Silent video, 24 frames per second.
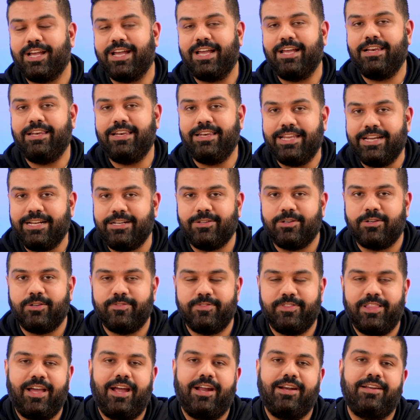a liter
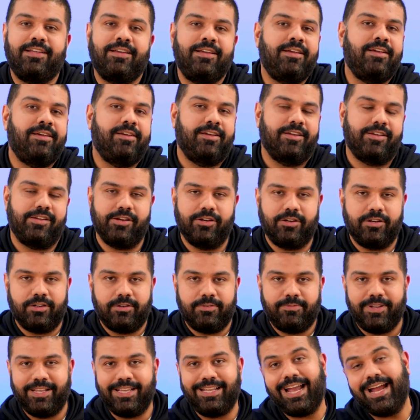of that. Here
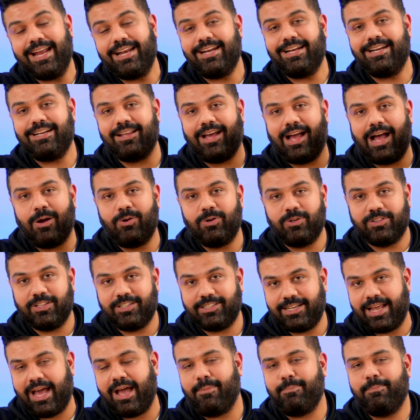we get it out of the
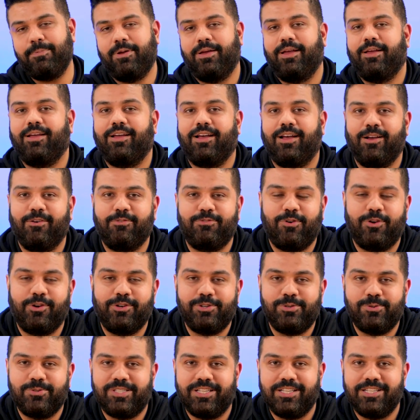tap for
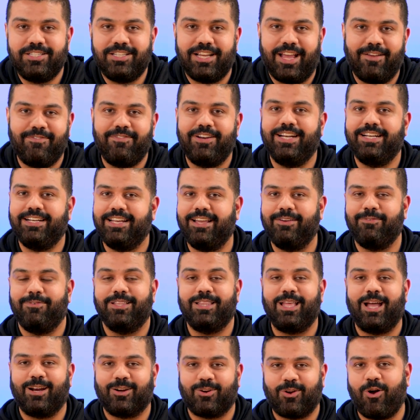usage every day with
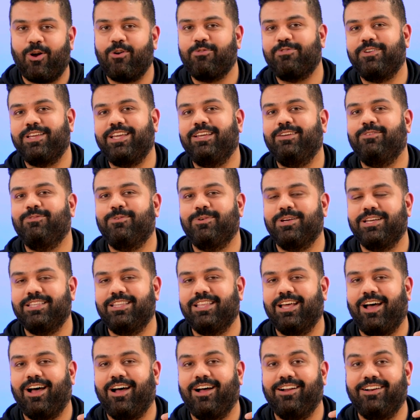our coffee, with
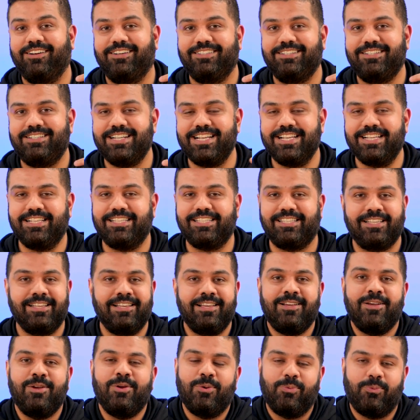our drinks,
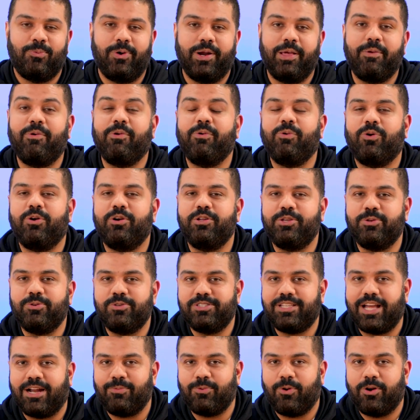whatever we want to use
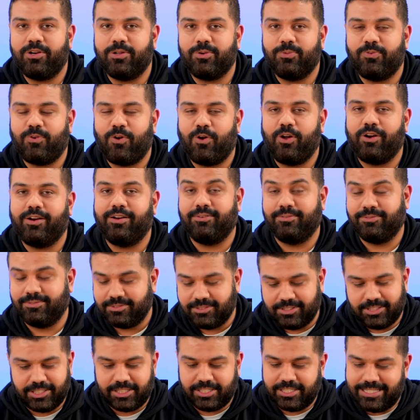that water for,
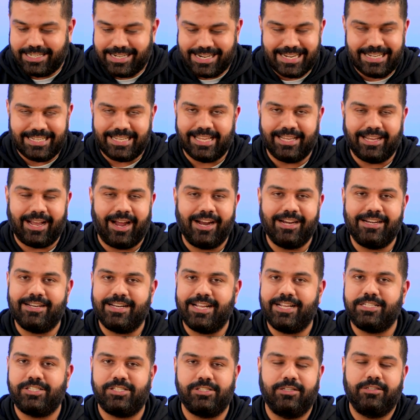just drinking
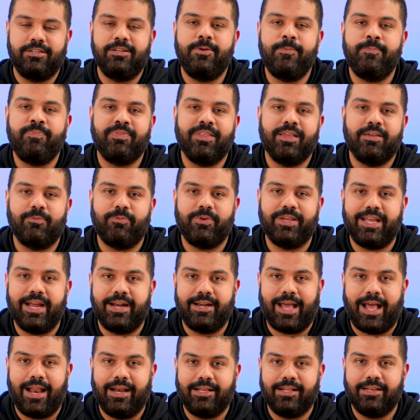hydration, we get
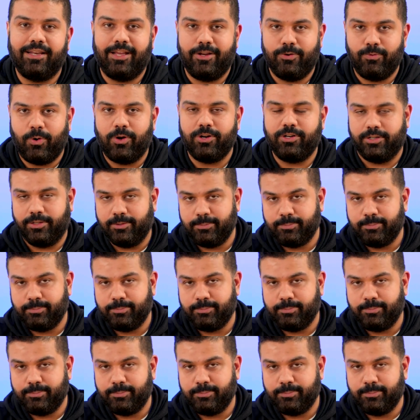alkaline water.